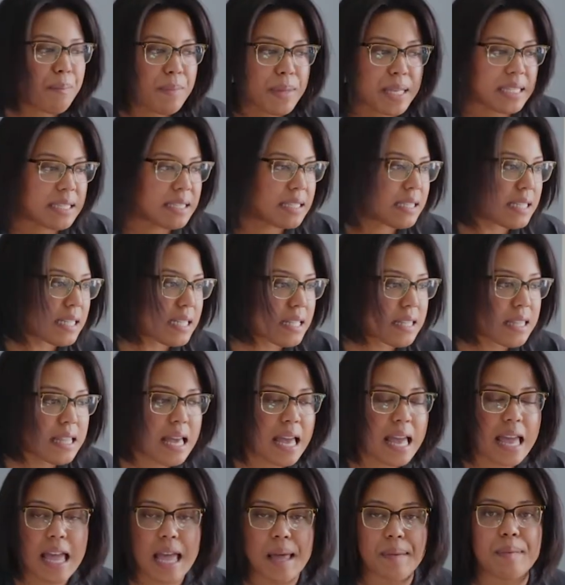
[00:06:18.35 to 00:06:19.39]
misting
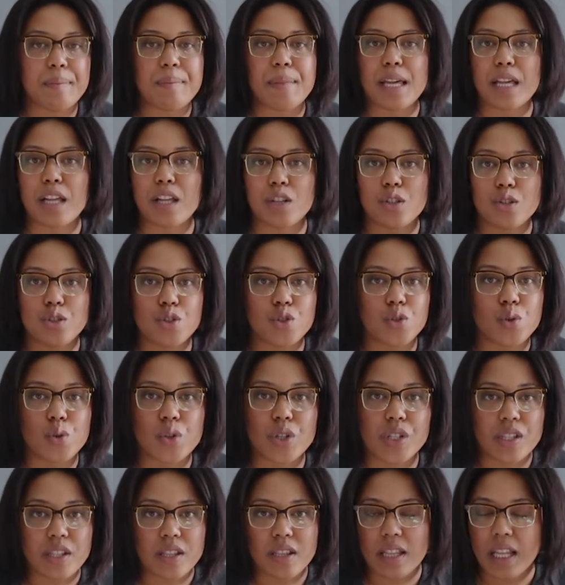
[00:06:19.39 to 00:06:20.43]
them, and making
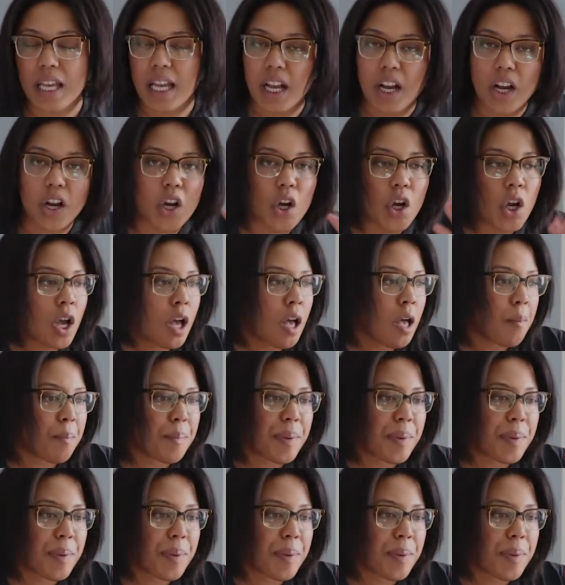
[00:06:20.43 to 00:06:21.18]
sure that they're